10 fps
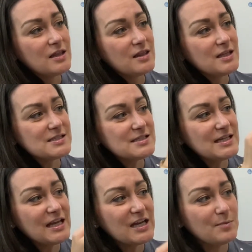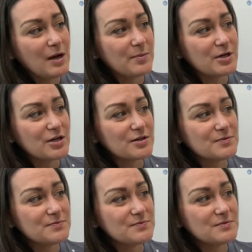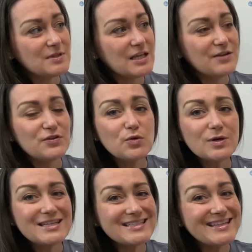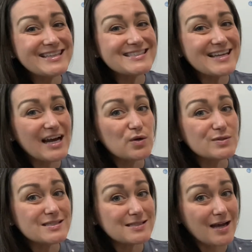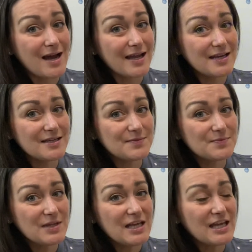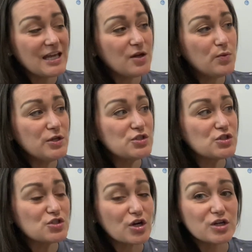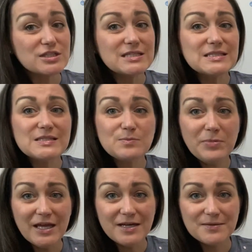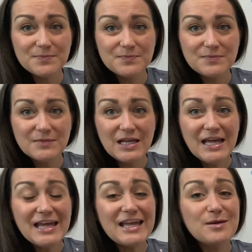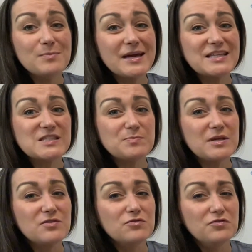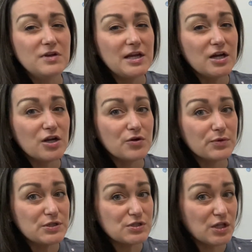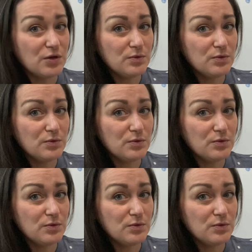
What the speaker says: This is the anemometer. If you were to take this outside, it would start to spin. It might spin very slow.